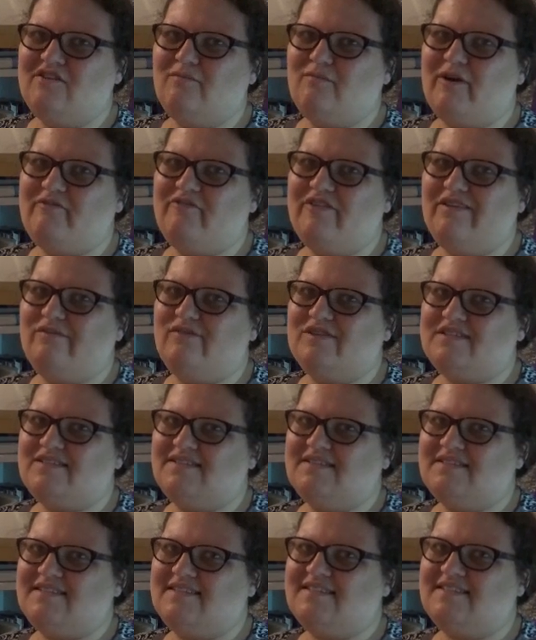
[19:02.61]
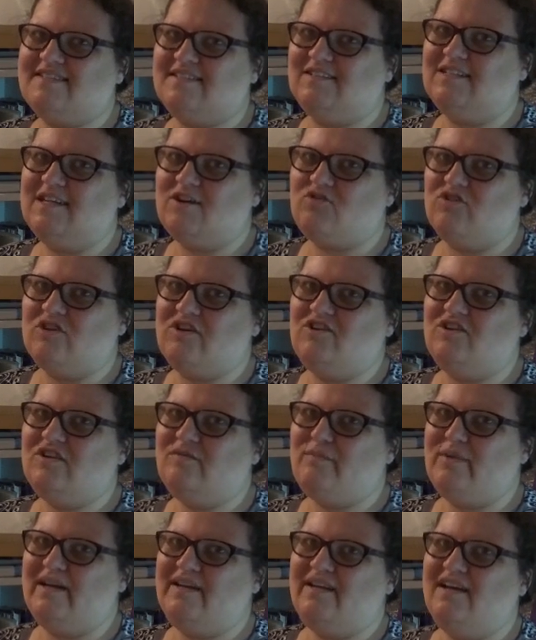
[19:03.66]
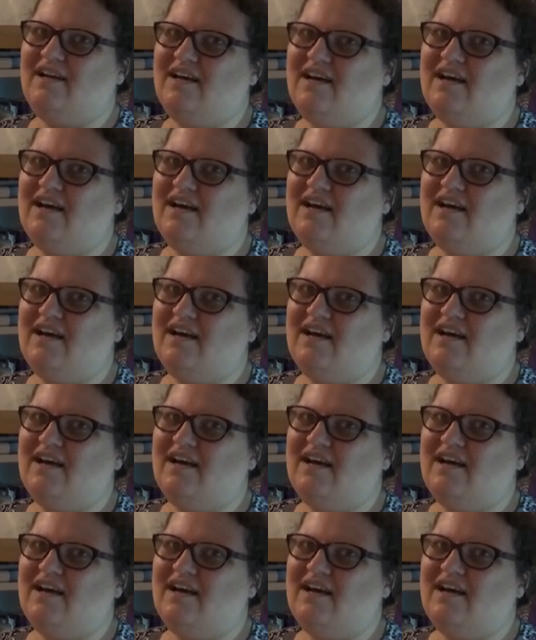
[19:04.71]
on my favorites list is Allegra Goodman.